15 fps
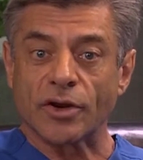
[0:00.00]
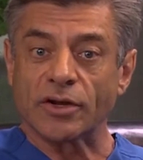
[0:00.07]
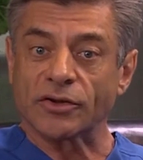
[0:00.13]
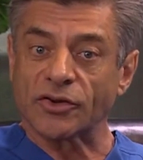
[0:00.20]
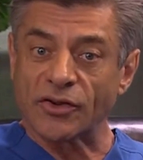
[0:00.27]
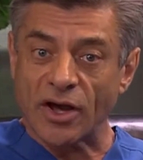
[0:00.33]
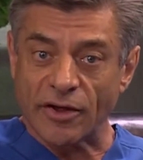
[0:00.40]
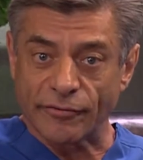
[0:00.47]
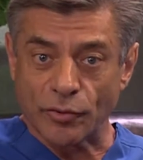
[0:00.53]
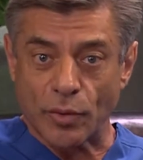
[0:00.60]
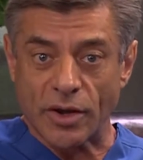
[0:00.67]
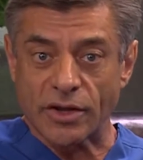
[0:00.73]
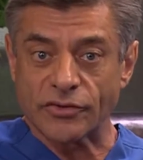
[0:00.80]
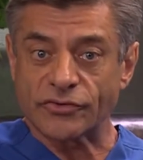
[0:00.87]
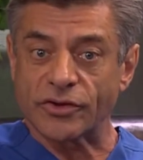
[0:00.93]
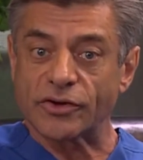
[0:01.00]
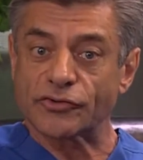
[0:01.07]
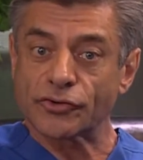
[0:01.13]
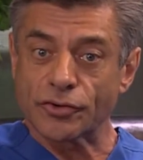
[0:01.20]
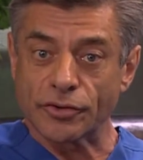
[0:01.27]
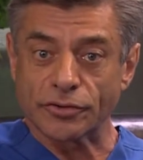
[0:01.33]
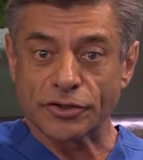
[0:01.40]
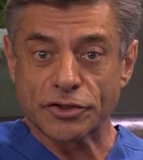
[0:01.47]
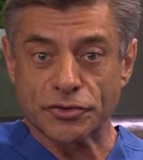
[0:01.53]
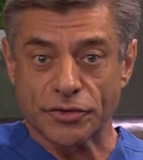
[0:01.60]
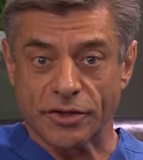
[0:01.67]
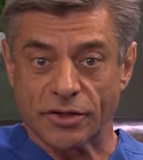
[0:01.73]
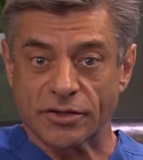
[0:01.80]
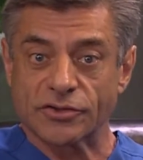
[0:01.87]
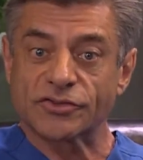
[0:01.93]
and the novel ways it is currently
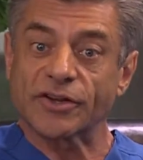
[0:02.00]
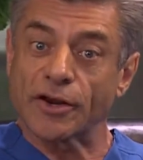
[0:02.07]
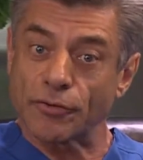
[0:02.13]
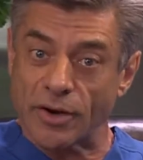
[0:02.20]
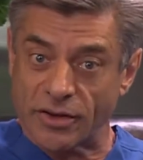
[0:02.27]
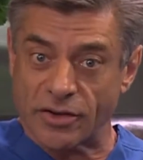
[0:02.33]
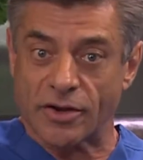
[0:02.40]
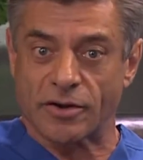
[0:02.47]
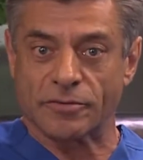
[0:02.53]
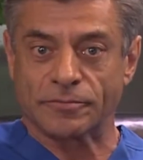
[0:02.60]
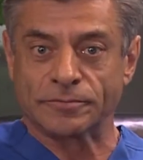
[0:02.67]
treated. Stay right there.